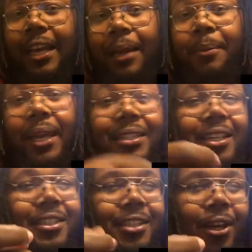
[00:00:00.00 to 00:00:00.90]
I'm gonna have
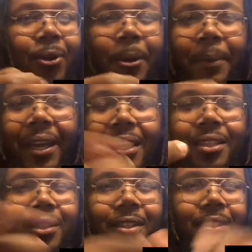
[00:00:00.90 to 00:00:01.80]
to start going back
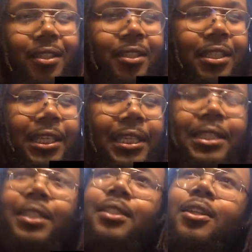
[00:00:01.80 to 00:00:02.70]
into it and just
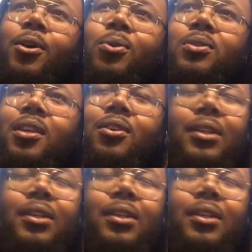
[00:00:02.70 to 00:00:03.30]
listening to old song,